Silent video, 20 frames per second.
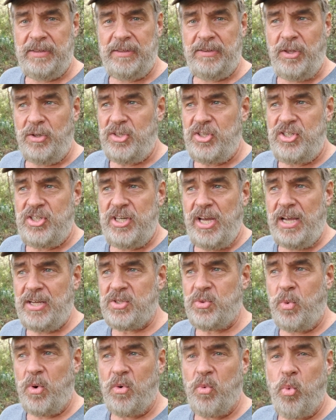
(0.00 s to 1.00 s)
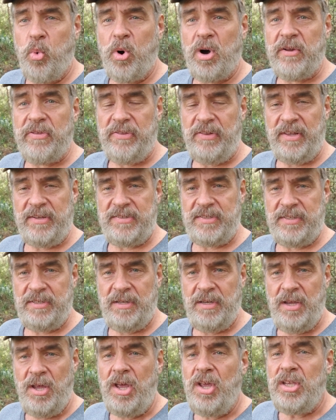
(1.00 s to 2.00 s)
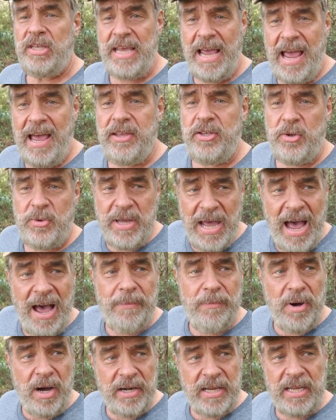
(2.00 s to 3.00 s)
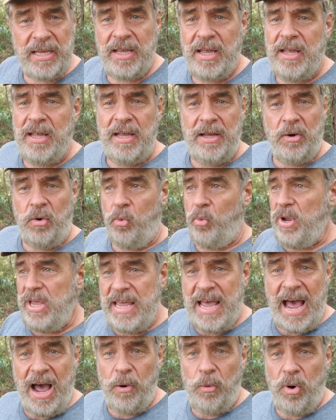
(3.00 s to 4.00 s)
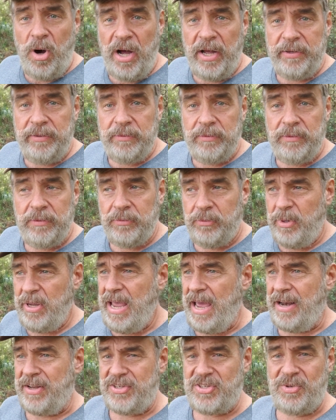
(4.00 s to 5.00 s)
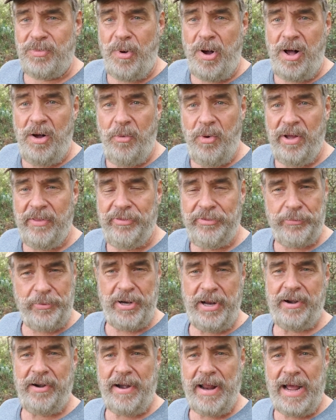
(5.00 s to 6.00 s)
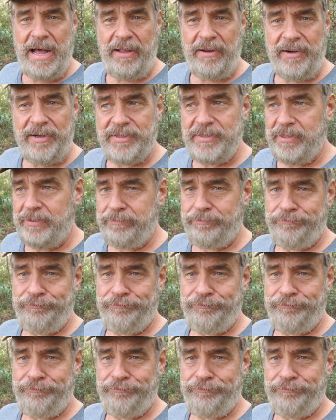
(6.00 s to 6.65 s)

Those checks were worthless. Yeah, you got money. We got one. We got a small one, $300.